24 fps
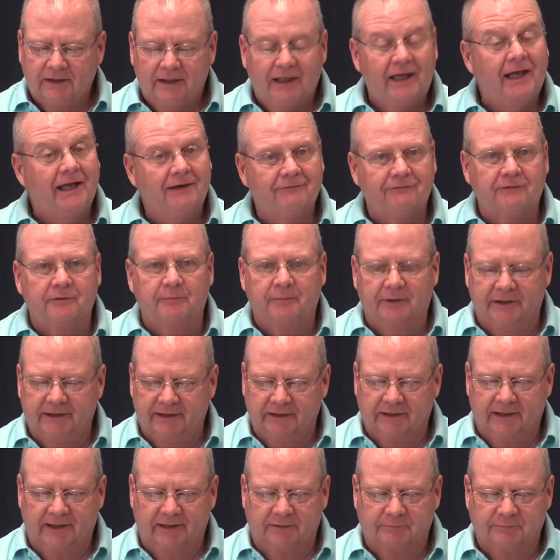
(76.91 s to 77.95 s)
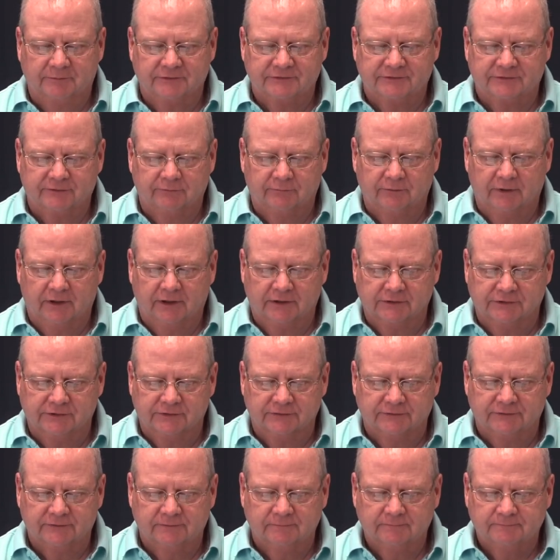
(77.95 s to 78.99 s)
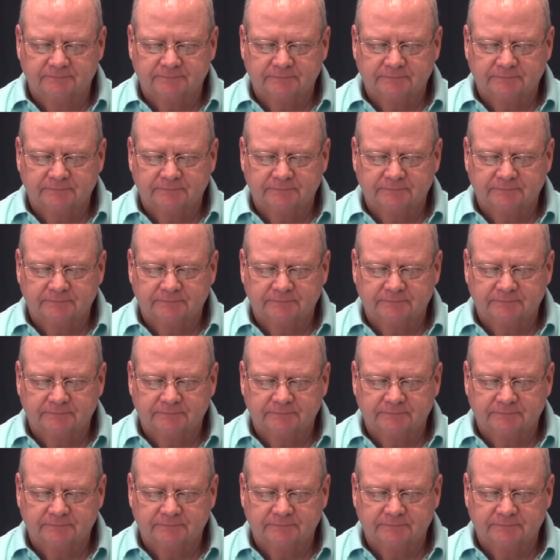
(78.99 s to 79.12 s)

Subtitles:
Everybody liked Mr. Rogers.